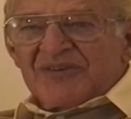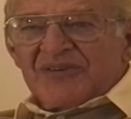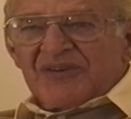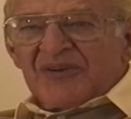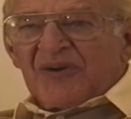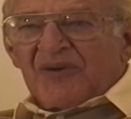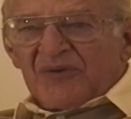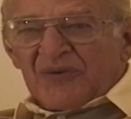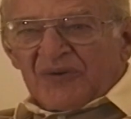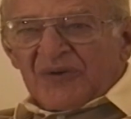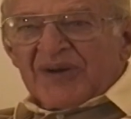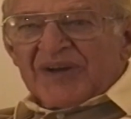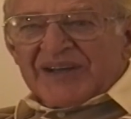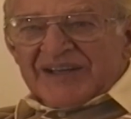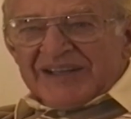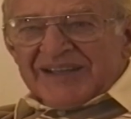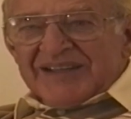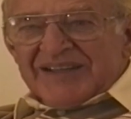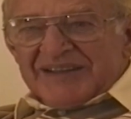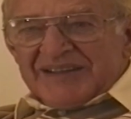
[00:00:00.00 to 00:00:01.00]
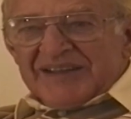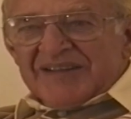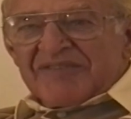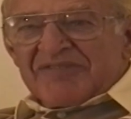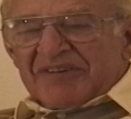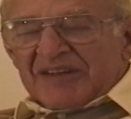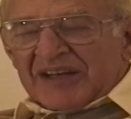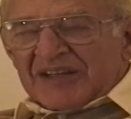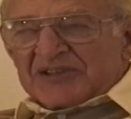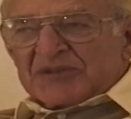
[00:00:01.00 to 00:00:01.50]
know the
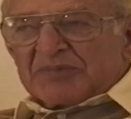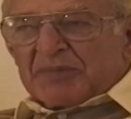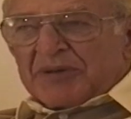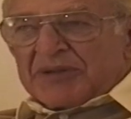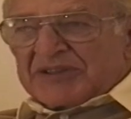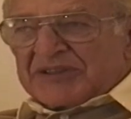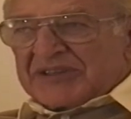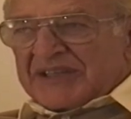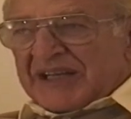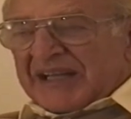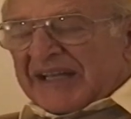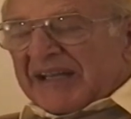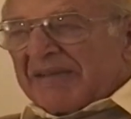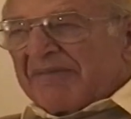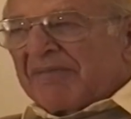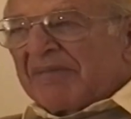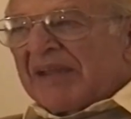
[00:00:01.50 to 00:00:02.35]
fellows personally.